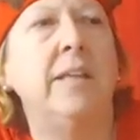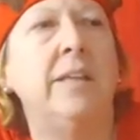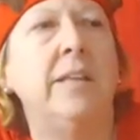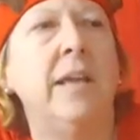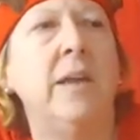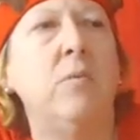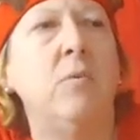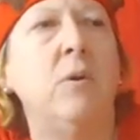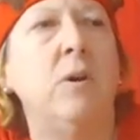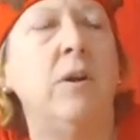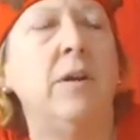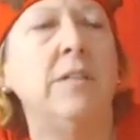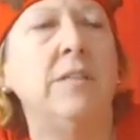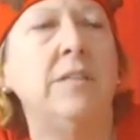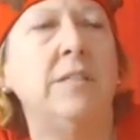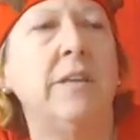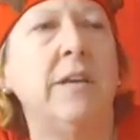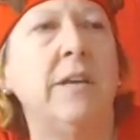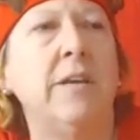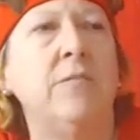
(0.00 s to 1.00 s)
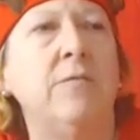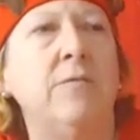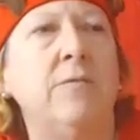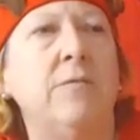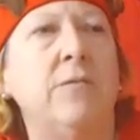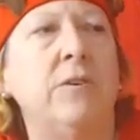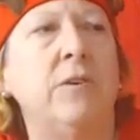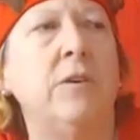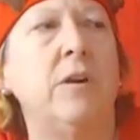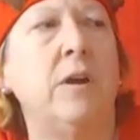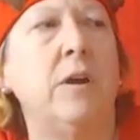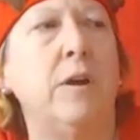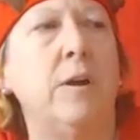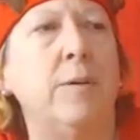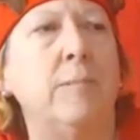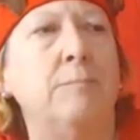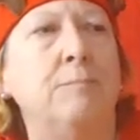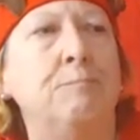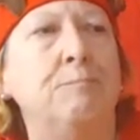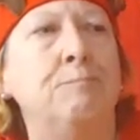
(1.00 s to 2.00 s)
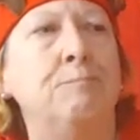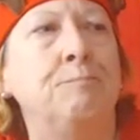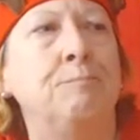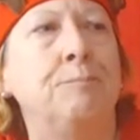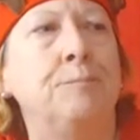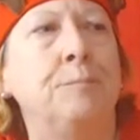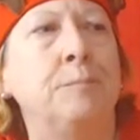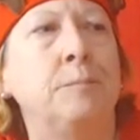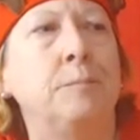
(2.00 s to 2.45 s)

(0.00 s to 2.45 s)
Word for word: they were on sale for, um,